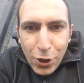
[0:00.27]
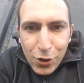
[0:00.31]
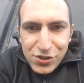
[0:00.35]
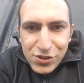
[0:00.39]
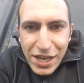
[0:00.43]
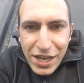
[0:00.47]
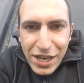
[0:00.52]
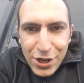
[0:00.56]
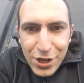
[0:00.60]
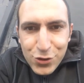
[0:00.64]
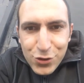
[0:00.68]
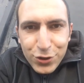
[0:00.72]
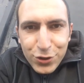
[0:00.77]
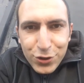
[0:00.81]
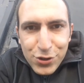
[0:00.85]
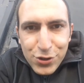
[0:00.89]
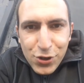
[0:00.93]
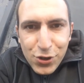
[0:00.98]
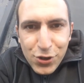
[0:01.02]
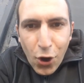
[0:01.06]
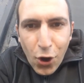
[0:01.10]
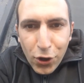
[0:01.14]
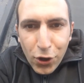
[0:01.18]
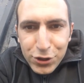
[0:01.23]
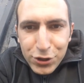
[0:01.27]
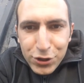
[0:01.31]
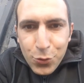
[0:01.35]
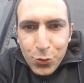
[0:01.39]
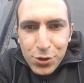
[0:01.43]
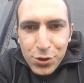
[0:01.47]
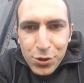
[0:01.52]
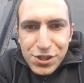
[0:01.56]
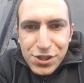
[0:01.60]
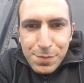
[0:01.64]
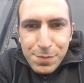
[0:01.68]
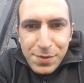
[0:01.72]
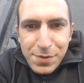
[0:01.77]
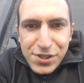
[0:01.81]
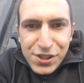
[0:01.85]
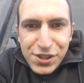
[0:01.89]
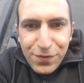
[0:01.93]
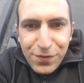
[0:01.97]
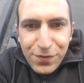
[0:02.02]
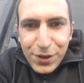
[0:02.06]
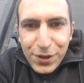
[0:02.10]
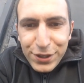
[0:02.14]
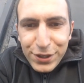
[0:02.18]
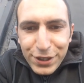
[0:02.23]
Angeles, Hollywood
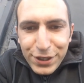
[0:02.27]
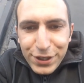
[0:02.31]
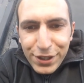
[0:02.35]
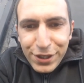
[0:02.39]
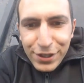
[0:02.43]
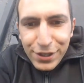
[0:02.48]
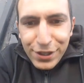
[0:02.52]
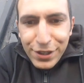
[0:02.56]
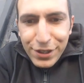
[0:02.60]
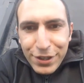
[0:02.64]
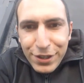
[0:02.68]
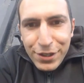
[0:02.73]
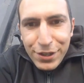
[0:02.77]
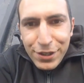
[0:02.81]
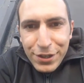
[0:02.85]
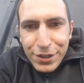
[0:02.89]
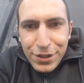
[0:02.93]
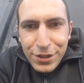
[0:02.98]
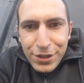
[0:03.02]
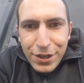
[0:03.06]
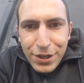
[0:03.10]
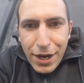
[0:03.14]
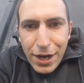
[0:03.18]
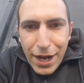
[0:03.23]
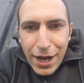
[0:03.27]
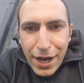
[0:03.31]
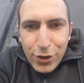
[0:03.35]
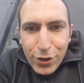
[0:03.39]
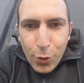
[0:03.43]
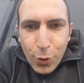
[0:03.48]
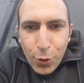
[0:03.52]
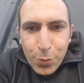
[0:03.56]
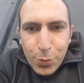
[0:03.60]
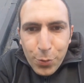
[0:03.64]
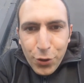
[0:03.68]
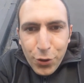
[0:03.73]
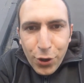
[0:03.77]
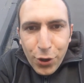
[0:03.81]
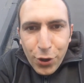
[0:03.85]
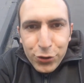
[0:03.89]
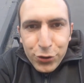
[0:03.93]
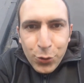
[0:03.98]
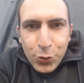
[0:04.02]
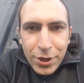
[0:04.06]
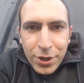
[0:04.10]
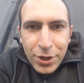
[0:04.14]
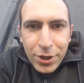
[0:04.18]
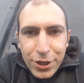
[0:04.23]
specifically. I hope you're all
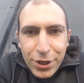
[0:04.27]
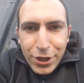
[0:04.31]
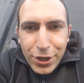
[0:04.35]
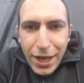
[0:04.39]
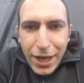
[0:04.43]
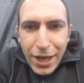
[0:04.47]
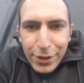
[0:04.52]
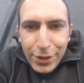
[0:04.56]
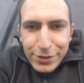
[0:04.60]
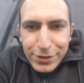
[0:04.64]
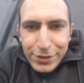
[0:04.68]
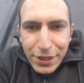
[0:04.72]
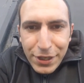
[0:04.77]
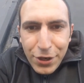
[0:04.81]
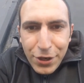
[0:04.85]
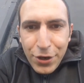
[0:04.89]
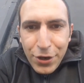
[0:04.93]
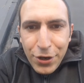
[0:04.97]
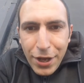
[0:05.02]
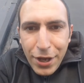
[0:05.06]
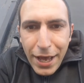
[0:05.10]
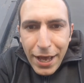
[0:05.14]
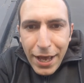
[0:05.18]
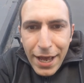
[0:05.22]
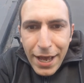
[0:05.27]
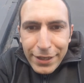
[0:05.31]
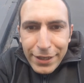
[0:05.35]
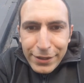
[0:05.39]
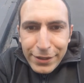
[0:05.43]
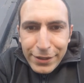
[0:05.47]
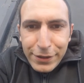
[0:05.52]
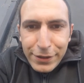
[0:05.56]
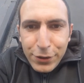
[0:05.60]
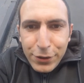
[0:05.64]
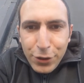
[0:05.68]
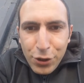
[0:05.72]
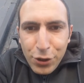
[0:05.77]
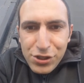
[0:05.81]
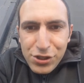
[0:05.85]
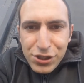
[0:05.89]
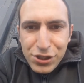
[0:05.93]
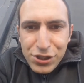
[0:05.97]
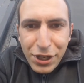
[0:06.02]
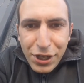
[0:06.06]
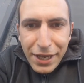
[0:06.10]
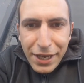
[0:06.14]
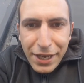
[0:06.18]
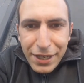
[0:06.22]
doing good out there, and it looks
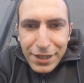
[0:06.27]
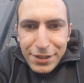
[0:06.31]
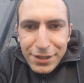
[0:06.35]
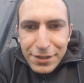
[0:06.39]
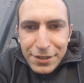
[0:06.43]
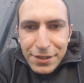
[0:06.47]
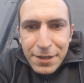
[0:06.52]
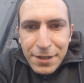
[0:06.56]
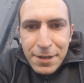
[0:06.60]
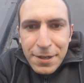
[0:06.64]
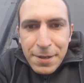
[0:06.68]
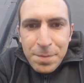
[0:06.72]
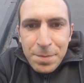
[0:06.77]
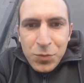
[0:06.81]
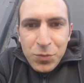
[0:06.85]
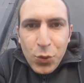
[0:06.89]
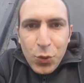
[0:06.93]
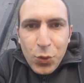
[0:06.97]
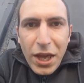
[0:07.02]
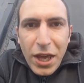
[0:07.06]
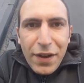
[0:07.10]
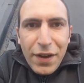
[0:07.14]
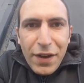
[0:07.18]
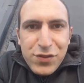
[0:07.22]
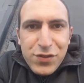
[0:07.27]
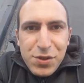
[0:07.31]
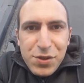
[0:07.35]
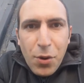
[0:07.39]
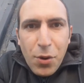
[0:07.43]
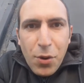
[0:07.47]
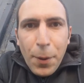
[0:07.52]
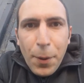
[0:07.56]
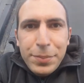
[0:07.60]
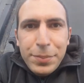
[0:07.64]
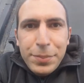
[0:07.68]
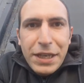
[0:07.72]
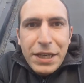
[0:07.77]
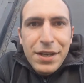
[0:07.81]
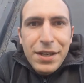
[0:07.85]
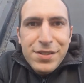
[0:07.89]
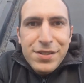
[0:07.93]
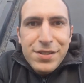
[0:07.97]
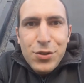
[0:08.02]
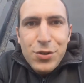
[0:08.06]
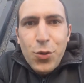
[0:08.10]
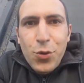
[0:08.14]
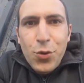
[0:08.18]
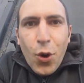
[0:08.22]
like we have some updates in
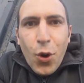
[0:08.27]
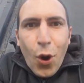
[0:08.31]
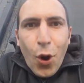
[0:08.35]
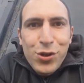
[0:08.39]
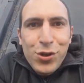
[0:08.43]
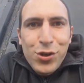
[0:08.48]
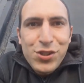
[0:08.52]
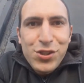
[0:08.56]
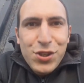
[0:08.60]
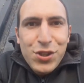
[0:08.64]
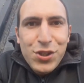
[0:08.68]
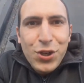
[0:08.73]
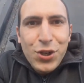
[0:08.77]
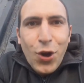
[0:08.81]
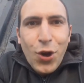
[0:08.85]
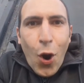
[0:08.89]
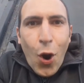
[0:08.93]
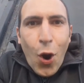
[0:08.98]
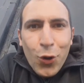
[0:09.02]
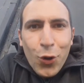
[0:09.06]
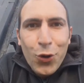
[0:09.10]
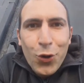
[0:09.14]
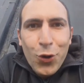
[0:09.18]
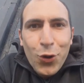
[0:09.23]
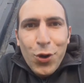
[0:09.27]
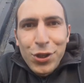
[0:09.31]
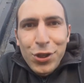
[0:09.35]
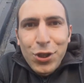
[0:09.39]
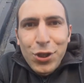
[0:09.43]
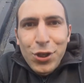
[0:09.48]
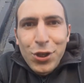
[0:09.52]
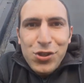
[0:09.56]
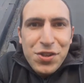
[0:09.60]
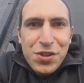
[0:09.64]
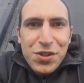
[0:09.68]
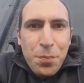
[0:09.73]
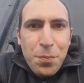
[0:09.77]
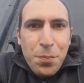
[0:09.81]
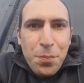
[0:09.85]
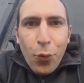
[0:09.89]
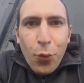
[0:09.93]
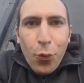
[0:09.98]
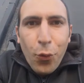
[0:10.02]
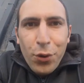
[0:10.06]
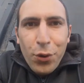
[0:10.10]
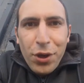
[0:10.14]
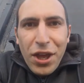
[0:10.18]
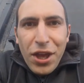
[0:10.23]
regards to the Conor and Dustin
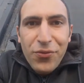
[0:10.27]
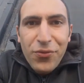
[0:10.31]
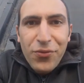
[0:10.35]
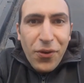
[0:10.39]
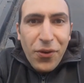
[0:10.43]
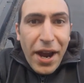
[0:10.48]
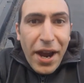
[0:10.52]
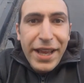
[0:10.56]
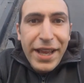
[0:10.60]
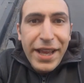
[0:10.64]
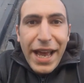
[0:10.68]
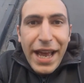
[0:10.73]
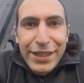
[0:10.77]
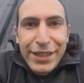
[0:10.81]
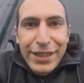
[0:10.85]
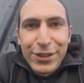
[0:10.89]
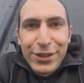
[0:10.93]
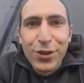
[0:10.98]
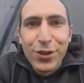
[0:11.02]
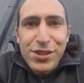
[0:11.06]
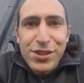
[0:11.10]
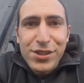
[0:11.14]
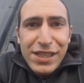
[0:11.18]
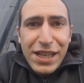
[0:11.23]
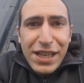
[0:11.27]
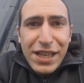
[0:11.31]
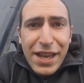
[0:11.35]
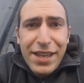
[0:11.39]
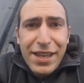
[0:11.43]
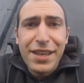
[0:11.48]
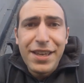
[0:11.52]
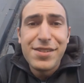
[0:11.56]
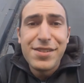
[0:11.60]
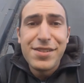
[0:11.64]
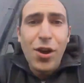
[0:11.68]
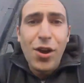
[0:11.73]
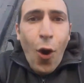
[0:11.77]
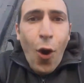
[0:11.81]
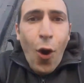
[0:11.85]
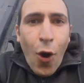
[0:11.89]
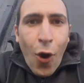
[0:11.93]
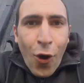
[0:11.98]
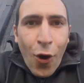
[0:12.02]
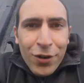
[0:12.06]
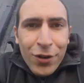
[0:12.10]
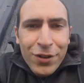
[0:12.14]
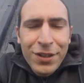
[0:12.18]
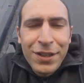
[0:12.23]
Poirier fight, and it looks like it's
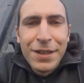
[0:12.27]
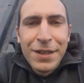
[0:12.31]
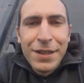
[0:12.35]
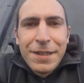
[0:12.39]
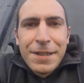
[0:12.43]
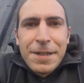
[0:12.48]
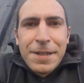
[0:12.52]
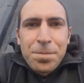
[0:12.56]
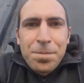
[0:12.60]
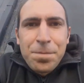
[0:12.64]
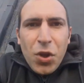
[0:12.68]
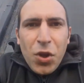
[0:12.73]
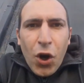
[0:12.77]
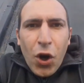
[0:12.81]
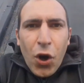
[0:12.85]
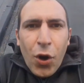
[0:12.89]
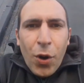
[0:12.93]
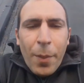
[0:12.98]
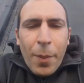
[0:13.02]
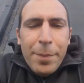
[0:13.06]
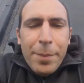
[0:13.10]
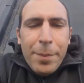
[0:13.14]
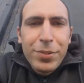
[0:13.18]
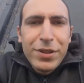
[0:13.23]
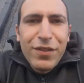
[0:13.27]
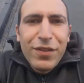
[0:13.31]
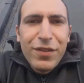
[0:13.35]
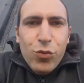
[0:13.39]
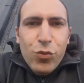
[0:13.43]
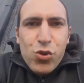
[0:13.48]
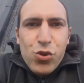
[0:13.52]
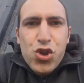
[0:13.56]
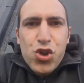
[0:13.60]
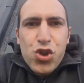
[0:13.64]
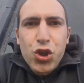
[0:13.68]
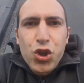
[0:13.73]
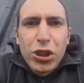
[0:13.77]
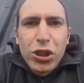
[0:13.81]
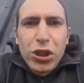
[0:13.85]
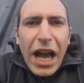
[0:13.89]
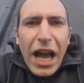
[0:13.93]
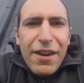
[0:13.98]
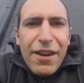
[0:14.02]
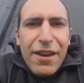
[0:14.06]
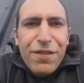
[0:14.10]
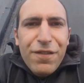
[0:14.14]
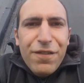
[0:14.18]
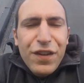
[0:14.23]
on. I believe it was July
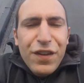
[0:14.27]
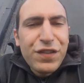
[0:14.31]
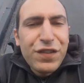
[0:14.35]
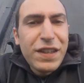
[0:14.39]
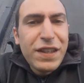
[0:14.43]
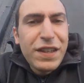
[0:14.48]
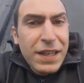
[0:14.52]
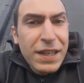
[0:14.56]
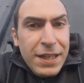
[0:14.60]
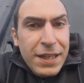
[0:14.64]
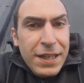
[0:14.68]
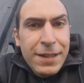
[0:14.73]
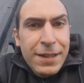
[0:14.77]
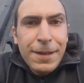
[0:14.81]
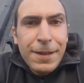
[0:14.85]
15,